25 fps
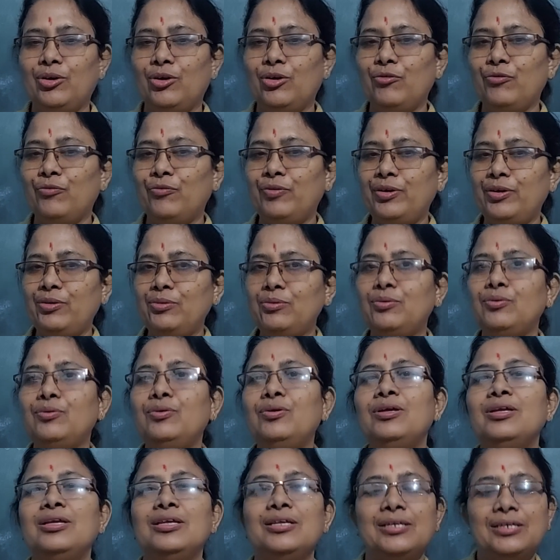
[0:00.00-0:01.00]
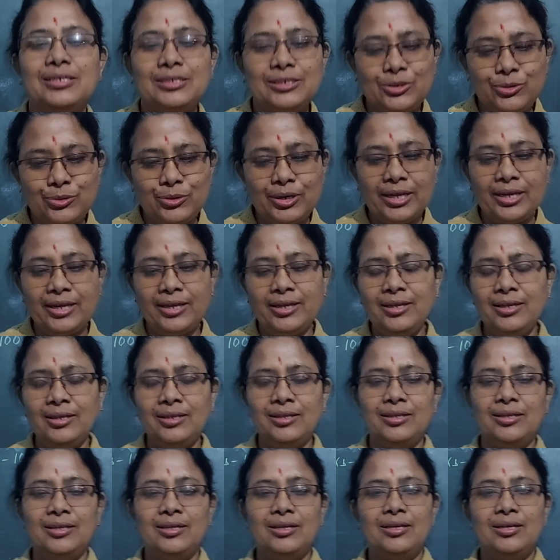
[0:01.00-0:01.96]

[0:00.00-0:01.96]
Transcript: of you. Today